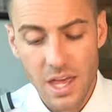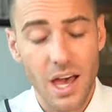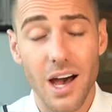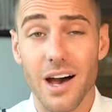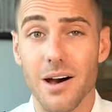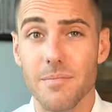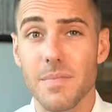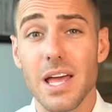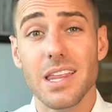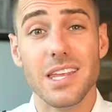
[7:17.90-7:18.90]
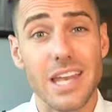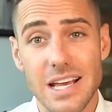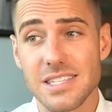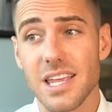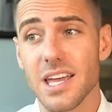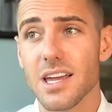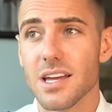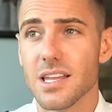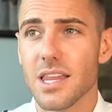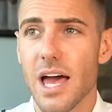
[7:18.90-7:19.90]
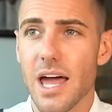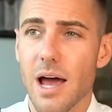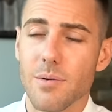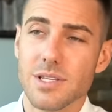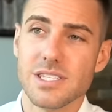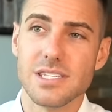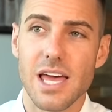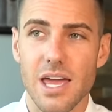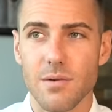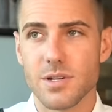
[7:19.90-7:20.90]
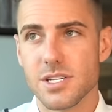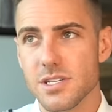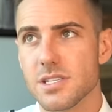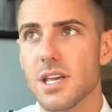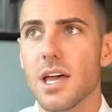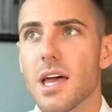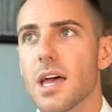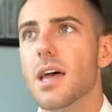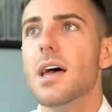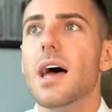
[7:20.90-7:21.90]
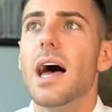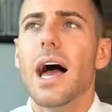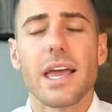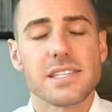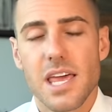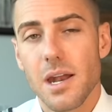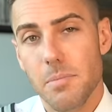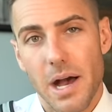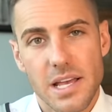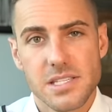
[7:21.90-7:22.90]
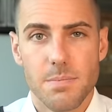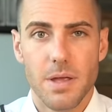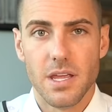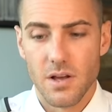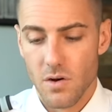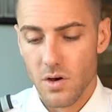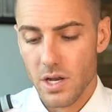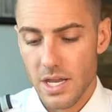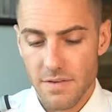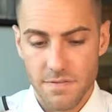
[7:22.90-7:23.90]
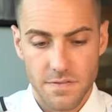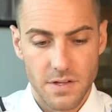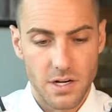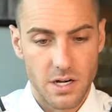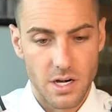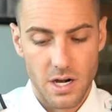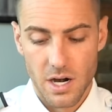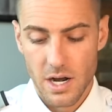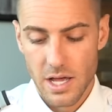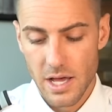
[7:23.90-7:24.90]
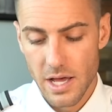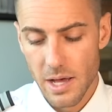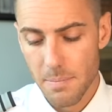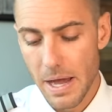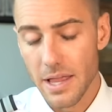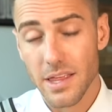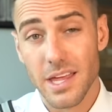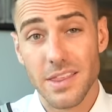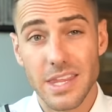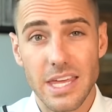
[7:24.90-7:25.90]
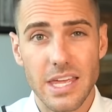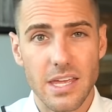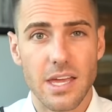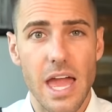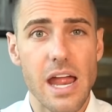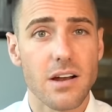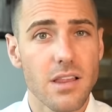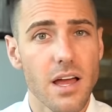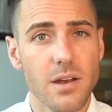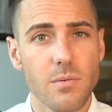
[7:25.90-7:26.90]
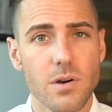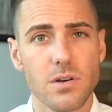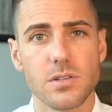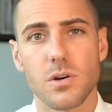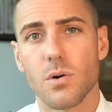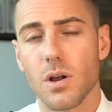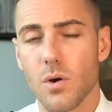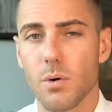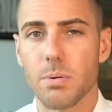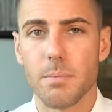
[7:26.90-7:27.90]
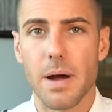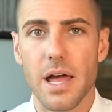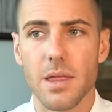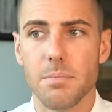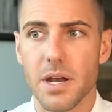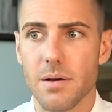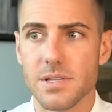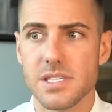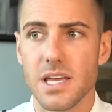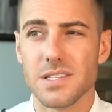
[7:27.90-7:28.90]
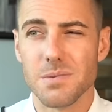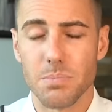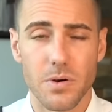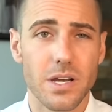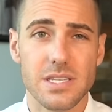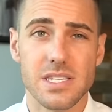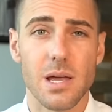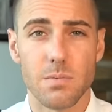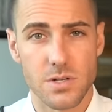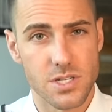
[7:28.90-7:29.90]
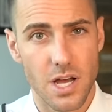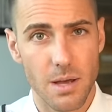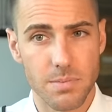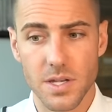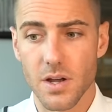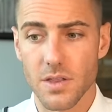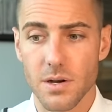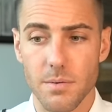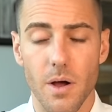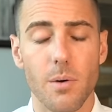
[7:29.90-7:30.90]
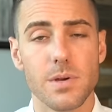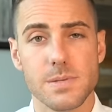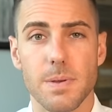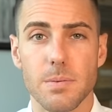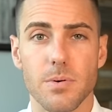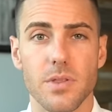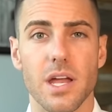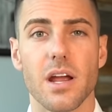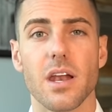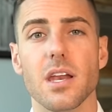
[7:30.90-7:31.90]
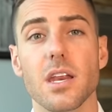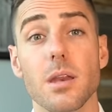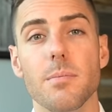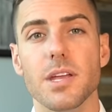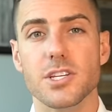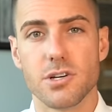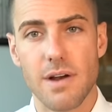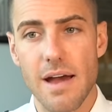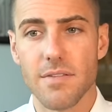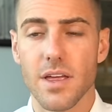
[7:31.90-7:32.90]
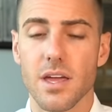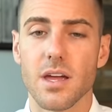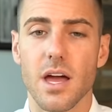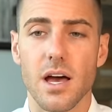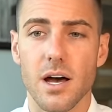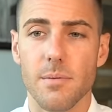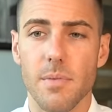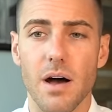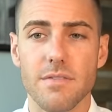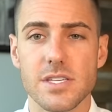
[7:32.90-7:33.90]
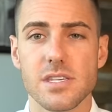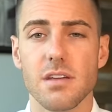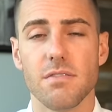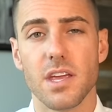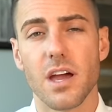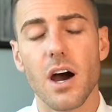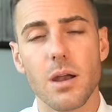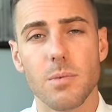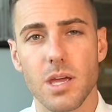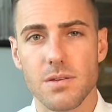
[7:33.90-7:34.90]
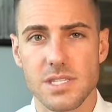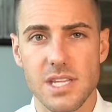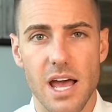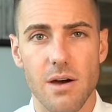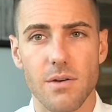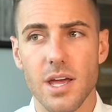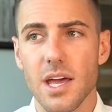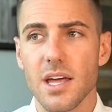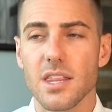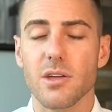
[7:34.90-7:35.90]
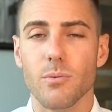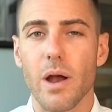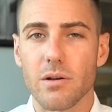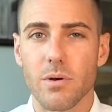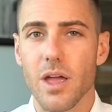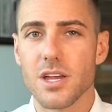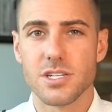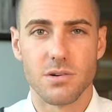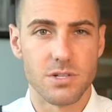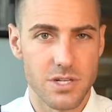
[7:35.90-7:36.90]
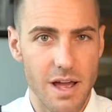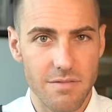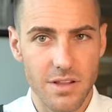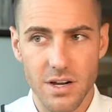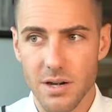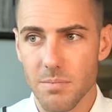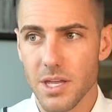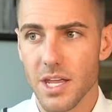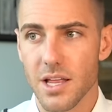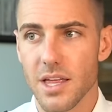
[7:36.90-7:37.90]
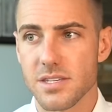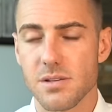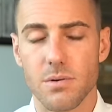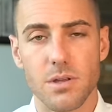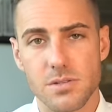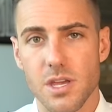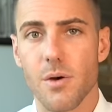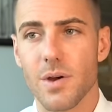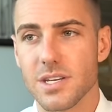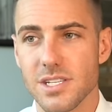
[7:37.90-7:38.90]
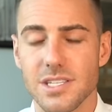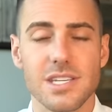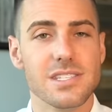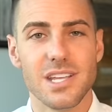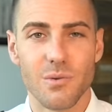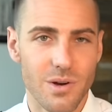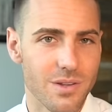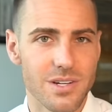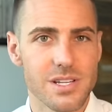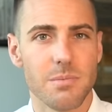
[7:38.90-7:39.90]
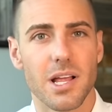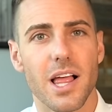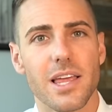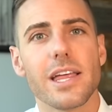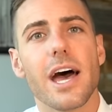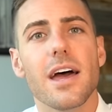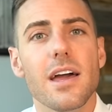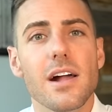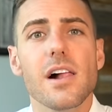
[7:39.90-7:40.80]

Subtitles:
The next thing that I would say, which is, I guess, kind of biased depending on if you're a pilot in the airline world or a corporate pilot, but I would say it's a pretty stable job. You know, there are always people that are going to need to be traveling. Obviously, if the economy goes down, the recreational traveler, meaning like someone who's going to Disney World or something like that,